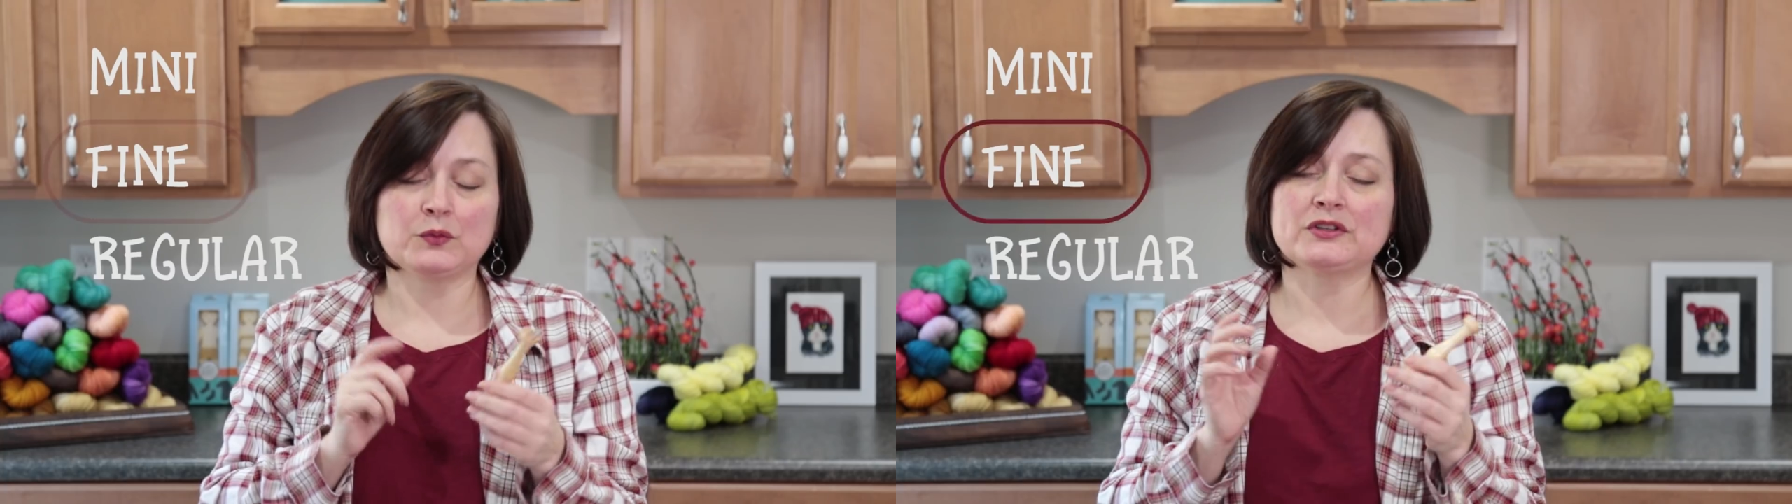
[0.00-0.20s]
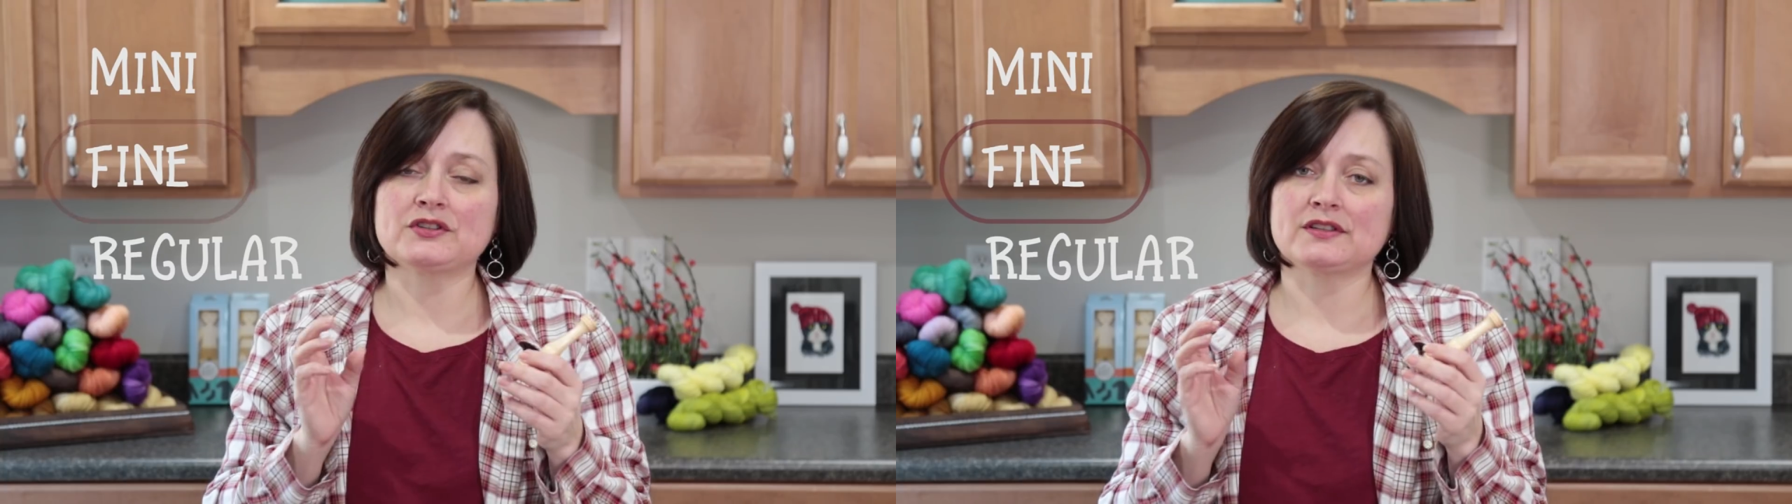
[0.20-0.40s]

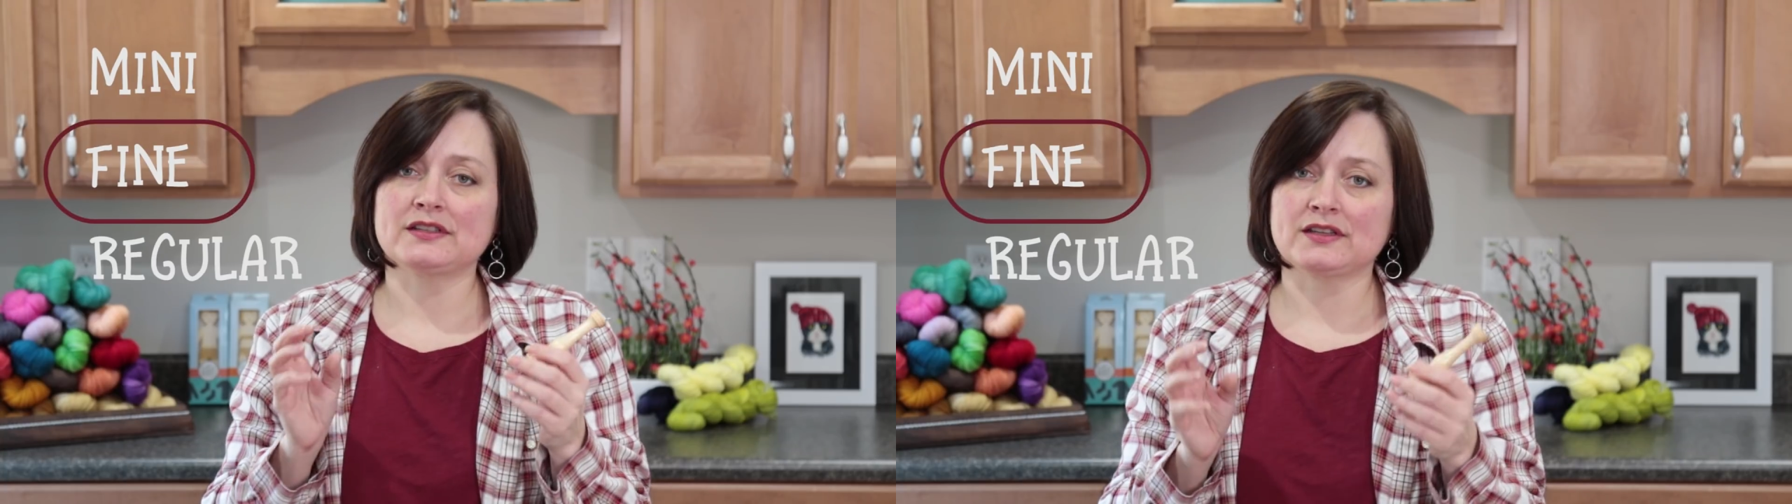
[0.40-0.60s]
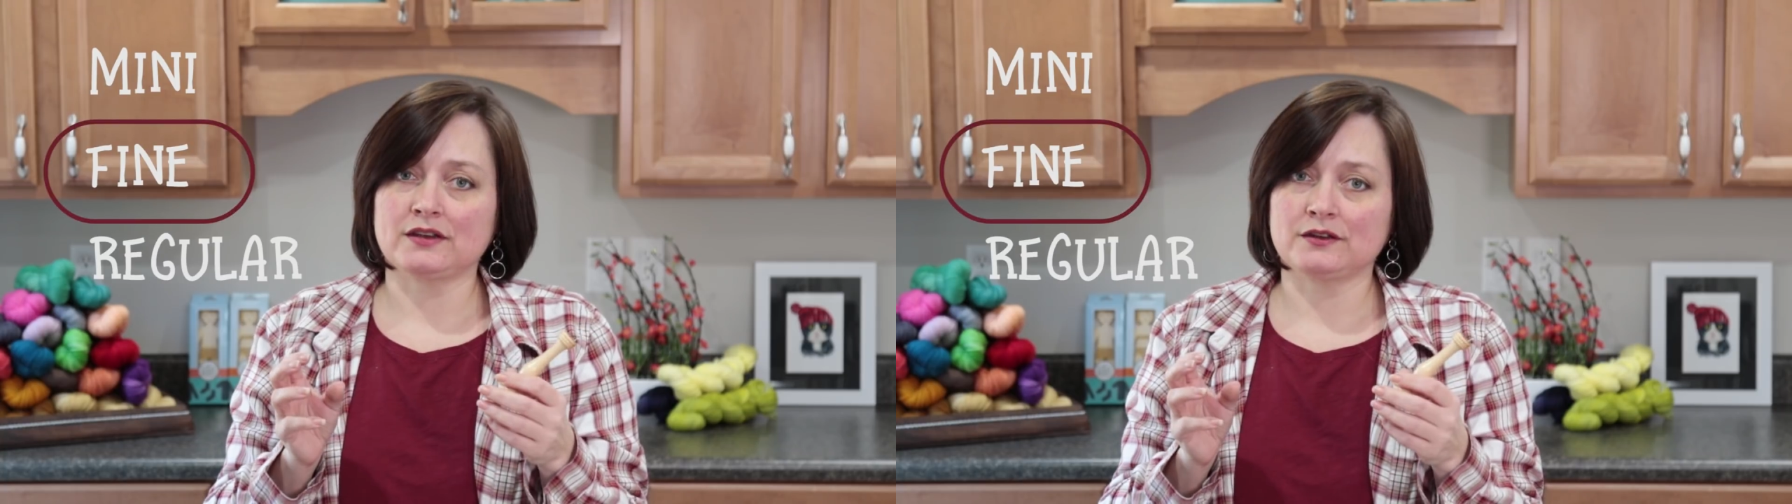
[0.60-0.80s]
which is
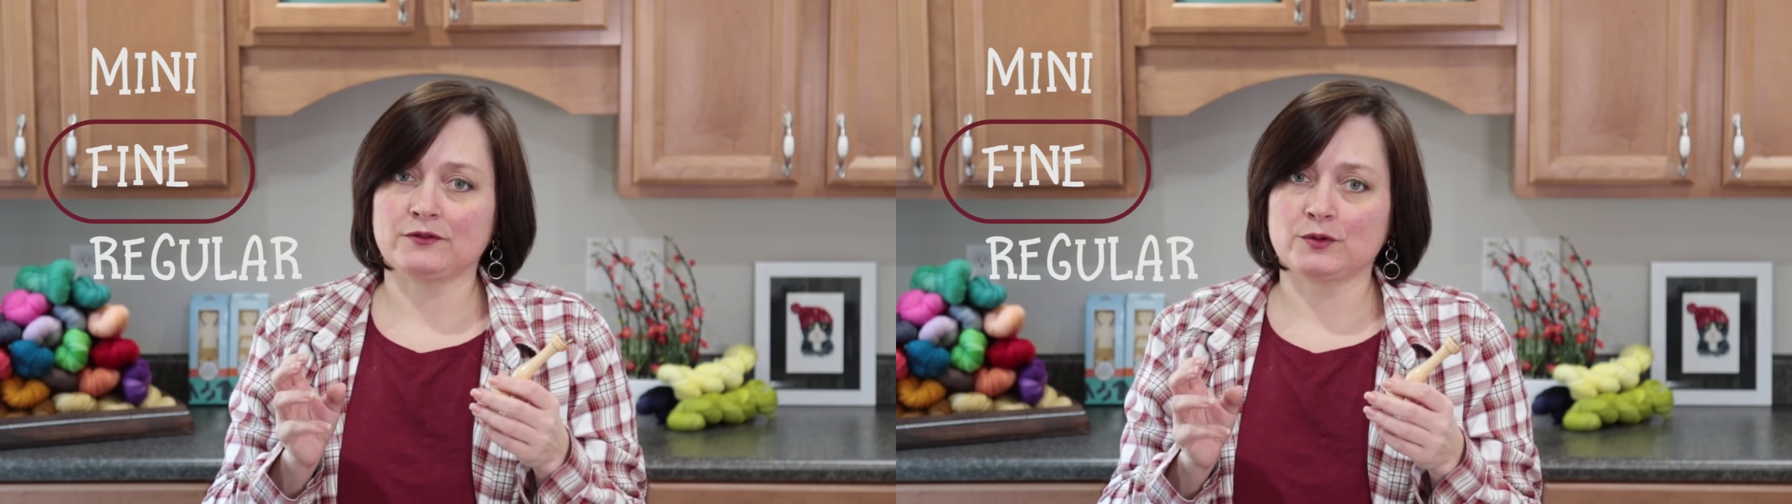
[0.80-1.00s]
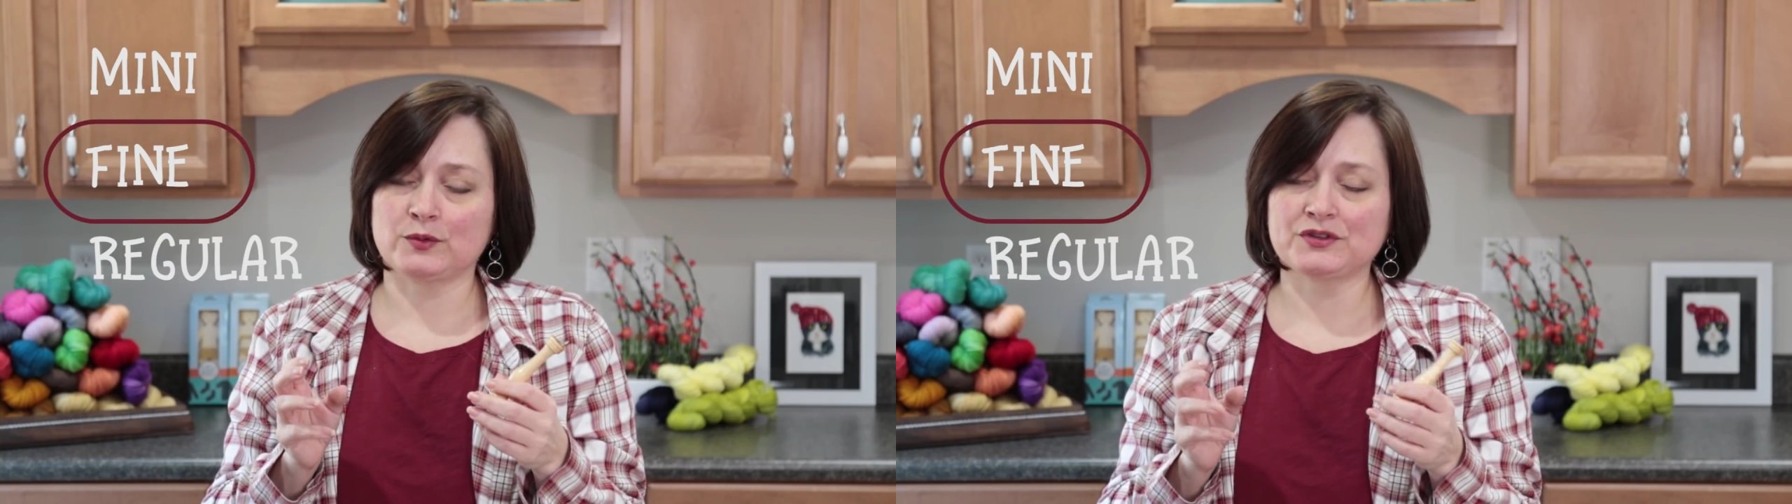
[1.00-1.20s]
intended
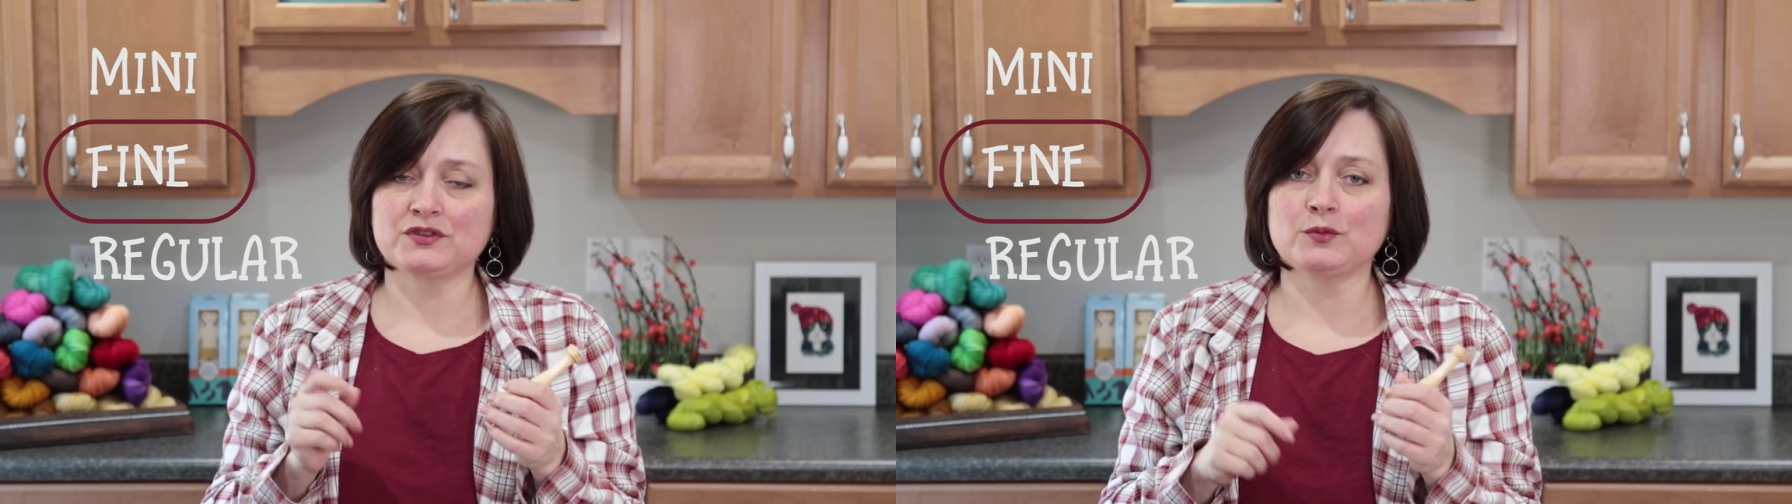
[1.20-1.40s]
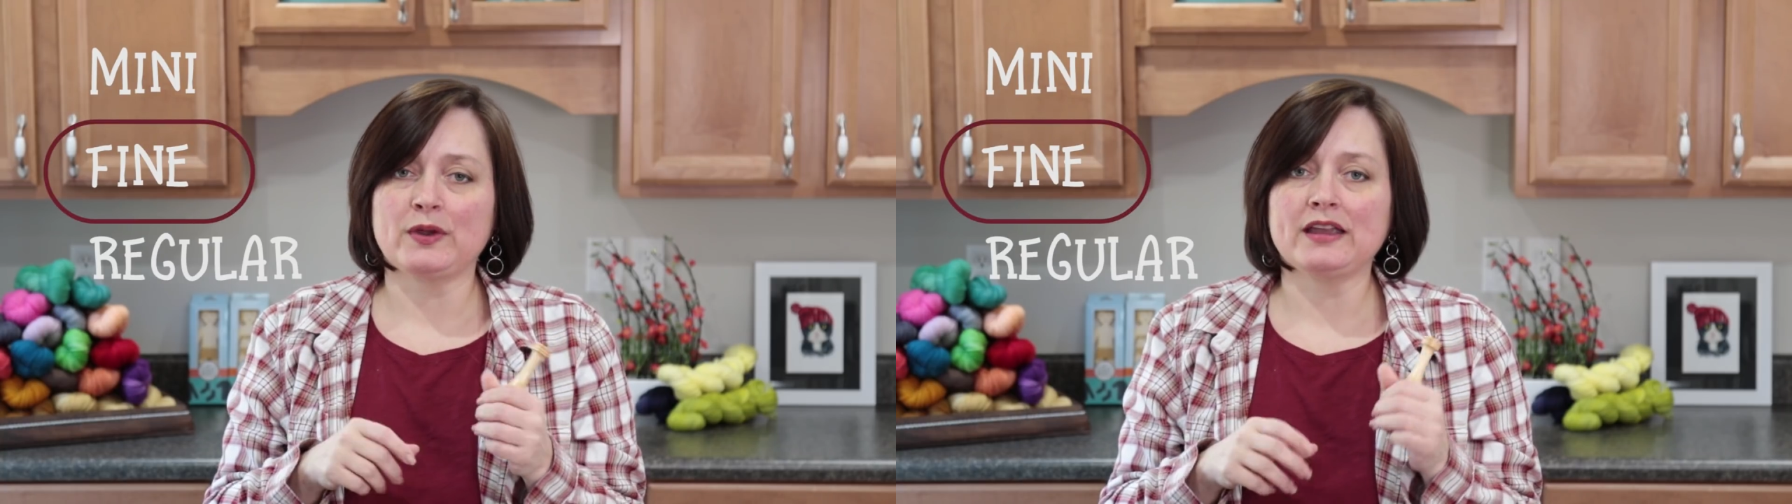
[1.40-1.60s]
for
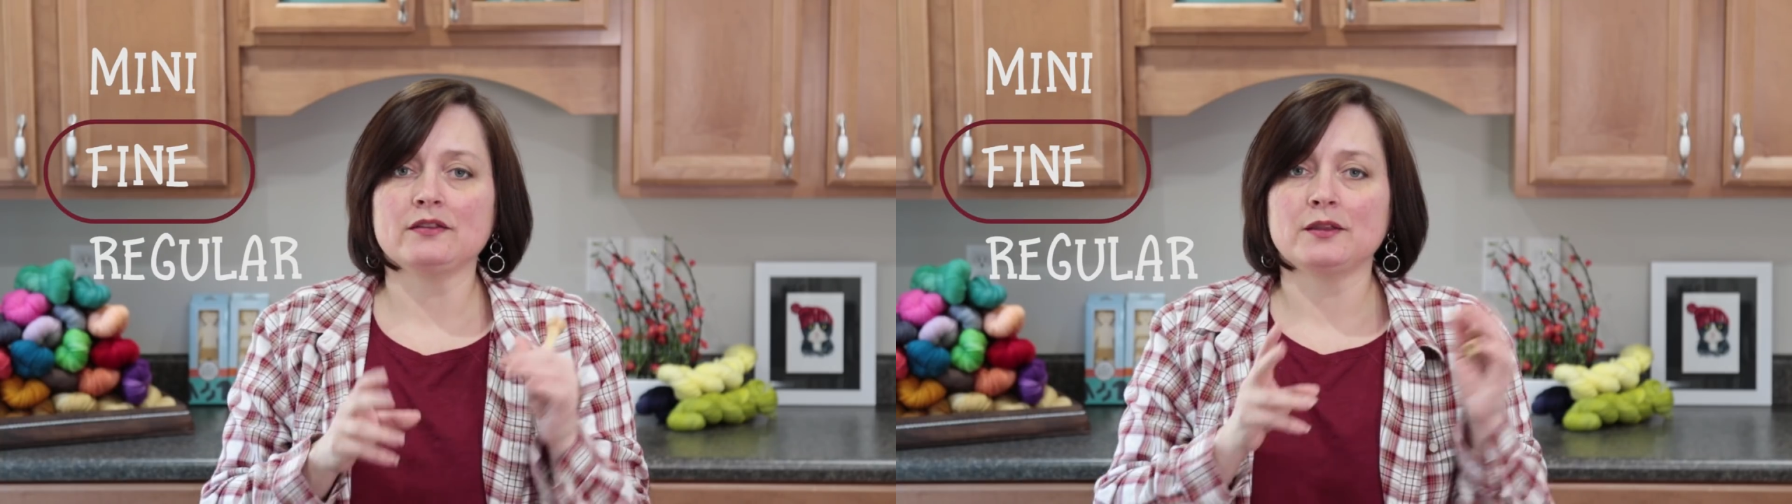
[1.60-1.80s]
worsted weight.